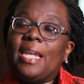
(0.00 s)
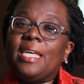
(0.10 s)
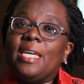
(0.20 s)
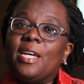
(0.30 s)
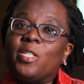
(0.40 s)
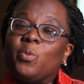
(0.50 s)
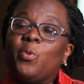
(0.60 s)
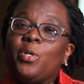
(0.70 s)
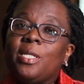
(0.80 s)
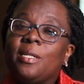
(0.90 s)
early years
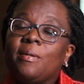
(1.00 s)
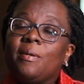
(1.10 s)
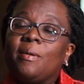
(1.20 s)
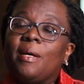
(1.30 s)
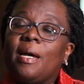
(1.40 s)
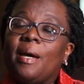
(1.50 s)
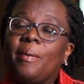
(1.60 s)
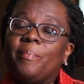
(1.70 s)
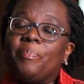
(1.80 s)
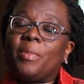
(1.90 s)
would
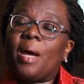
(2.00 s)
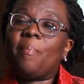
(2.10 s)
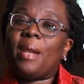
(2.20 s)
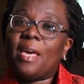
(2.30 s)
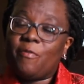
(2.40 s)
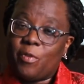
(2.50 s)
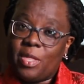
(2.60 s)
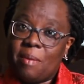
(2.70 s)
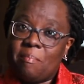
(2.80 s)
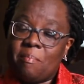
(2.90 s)
apply for
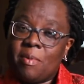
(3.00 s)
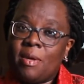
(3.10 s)
them.